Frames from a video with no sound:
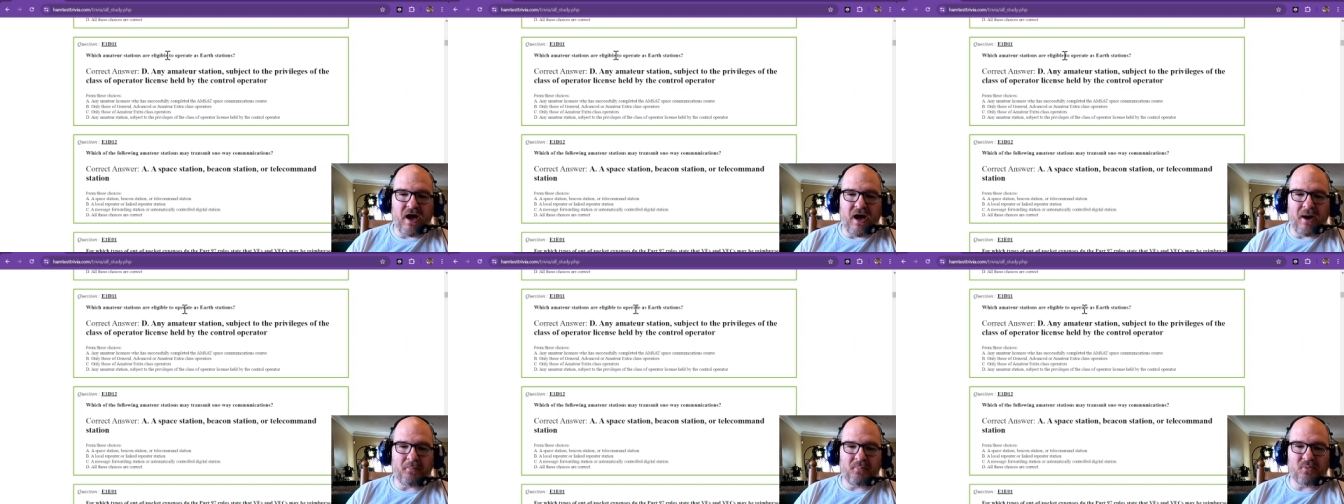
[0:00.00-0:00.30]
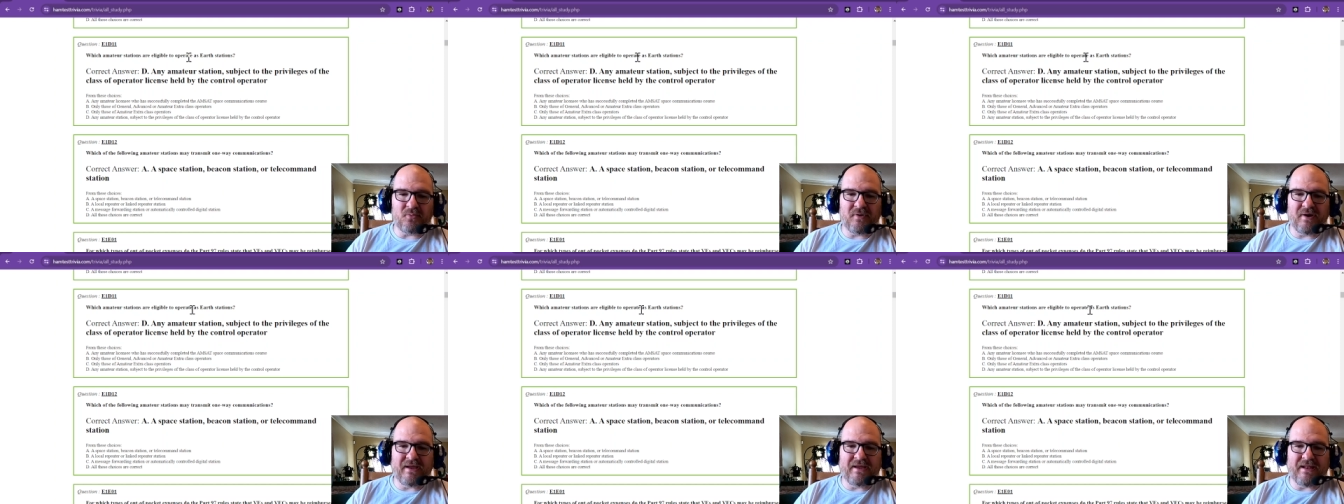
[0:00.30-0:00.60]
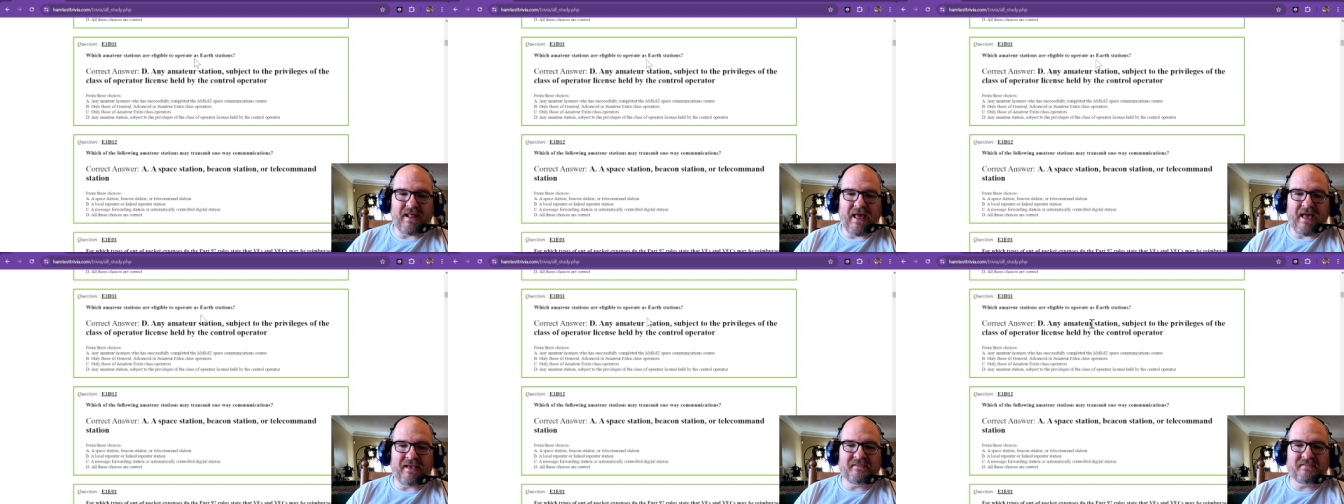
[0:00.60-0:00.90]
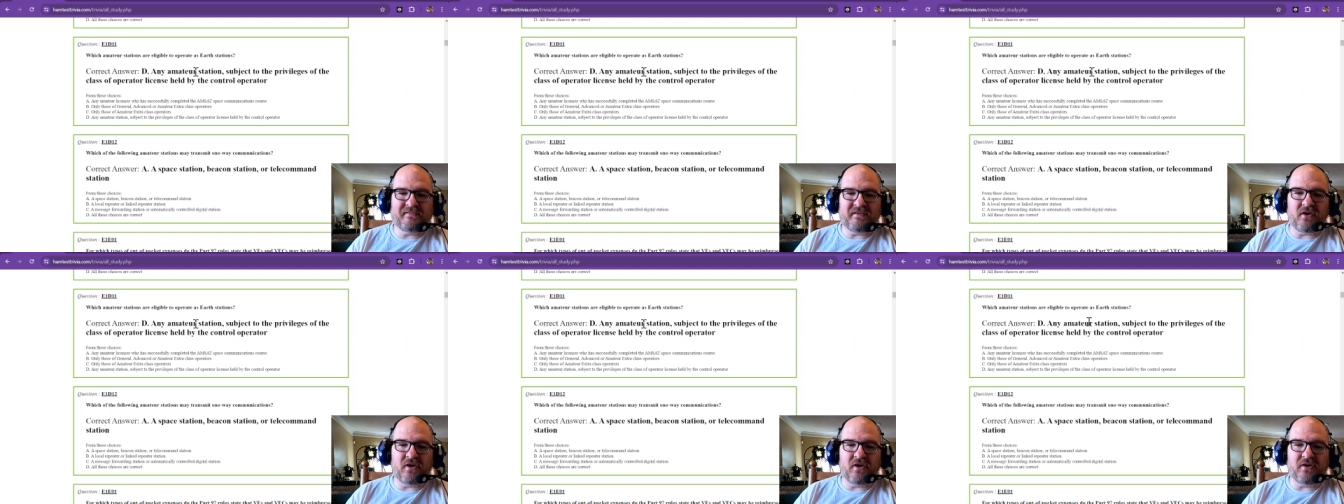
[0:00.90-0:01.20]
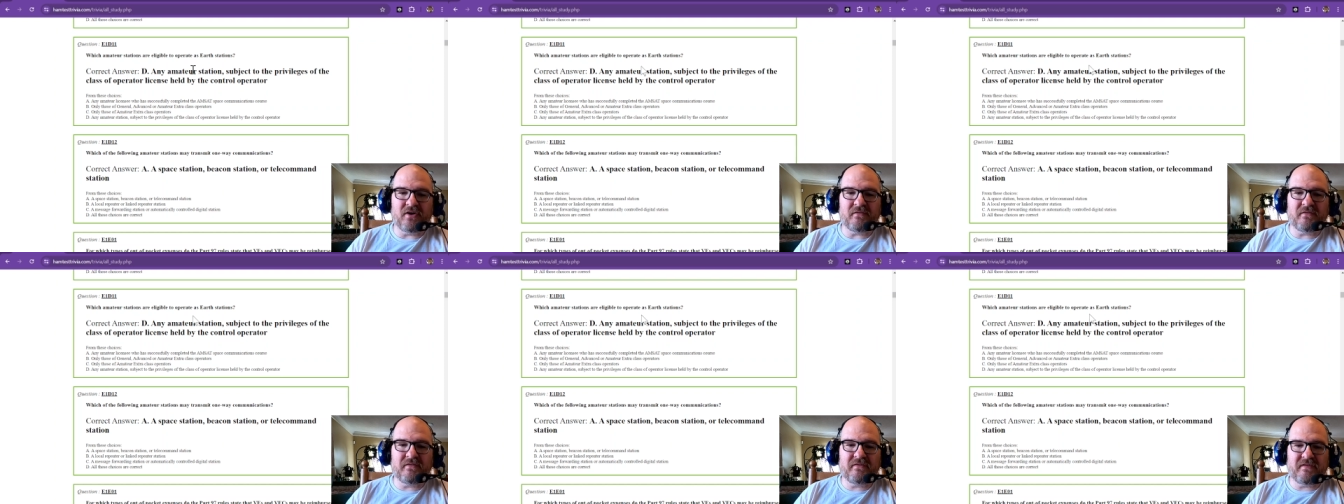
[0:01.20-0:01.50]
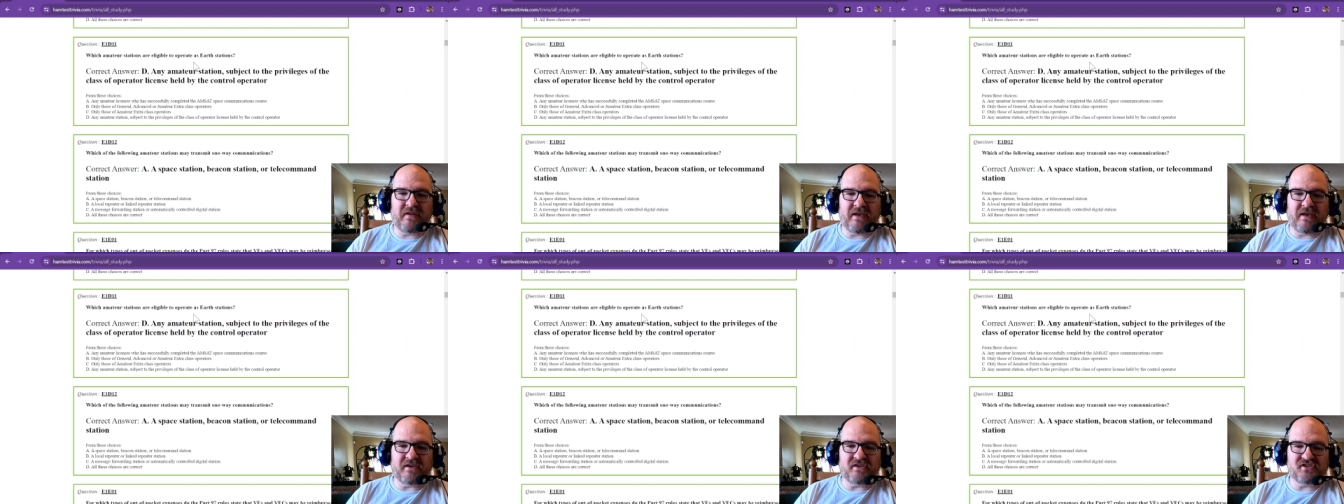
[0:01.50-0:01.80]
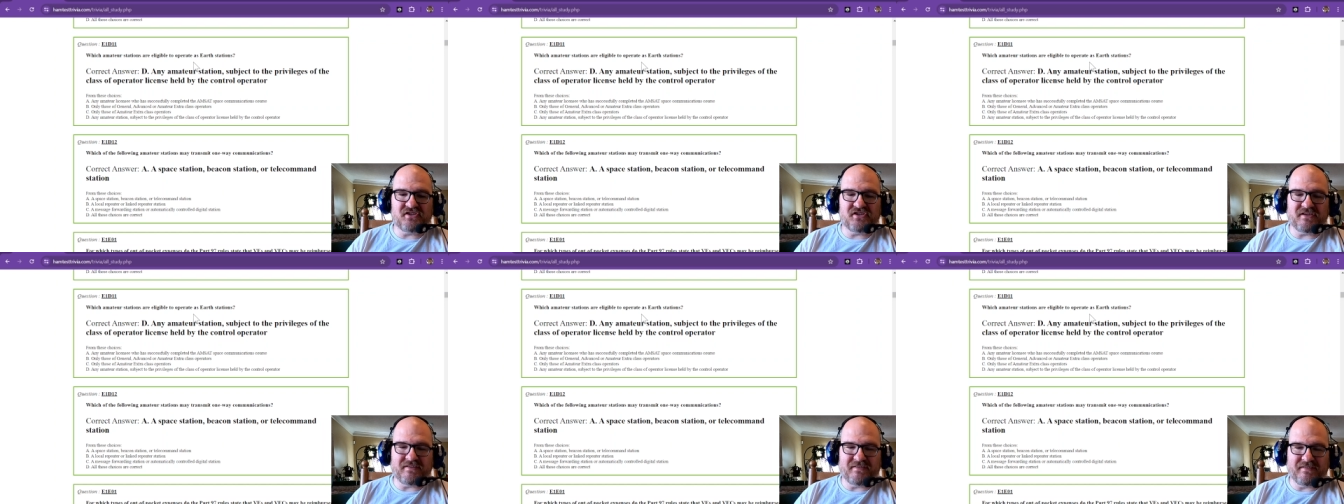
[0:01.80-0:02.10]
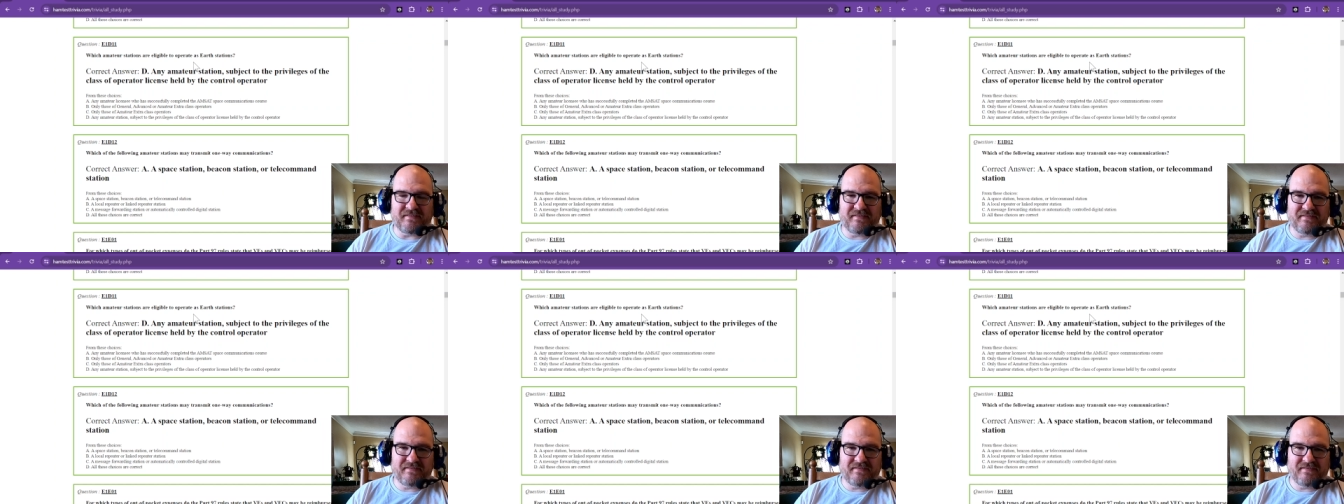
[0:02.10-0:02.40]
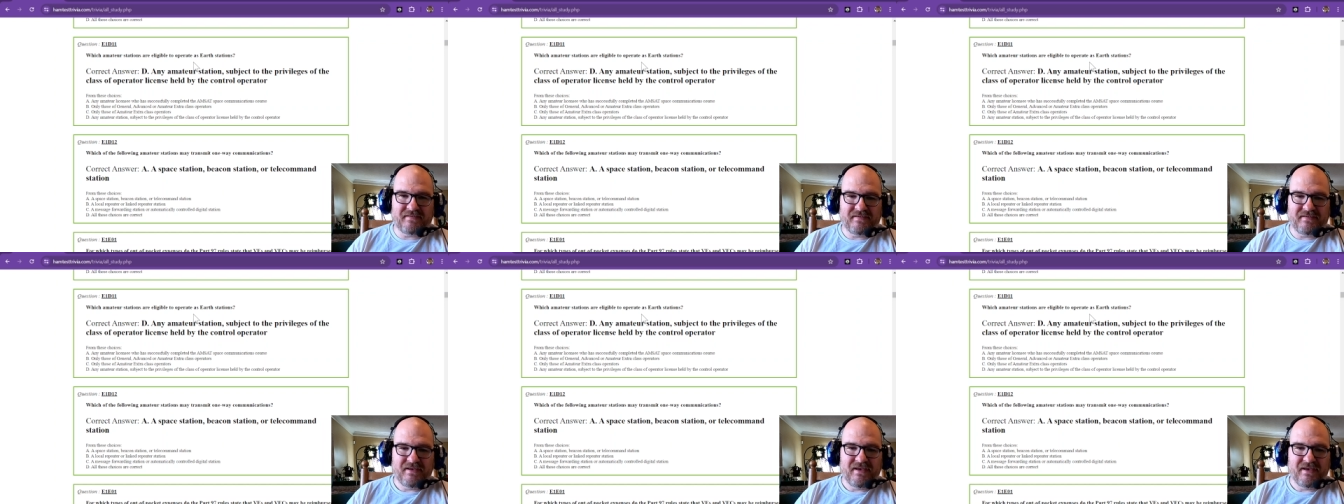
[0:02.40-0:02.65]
operate as earth stations?